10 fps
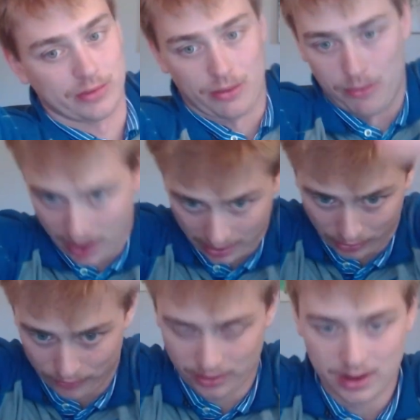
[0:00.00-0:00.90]
coming back
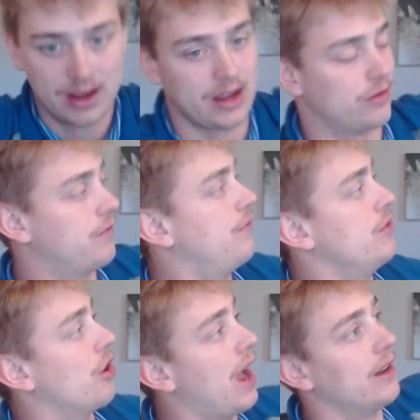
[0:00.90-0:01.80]
over and
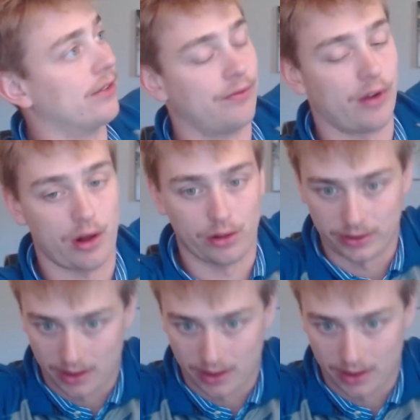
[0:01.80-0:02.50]
your head is following that